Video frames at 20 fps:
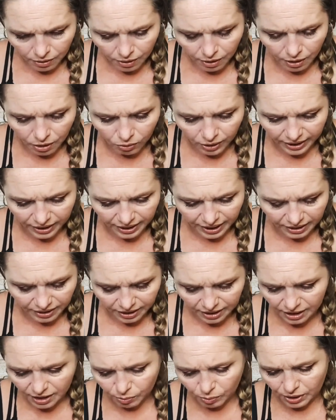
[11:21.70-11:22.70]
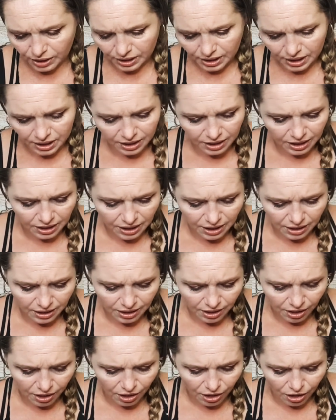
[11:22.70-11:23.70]
Oh, I like these ones. These
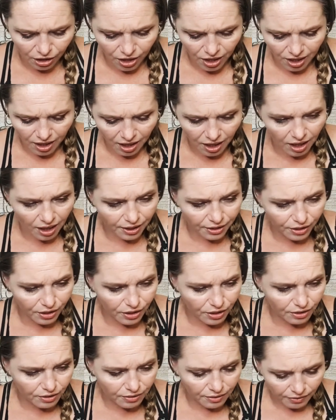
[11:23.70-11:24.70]
are Honor.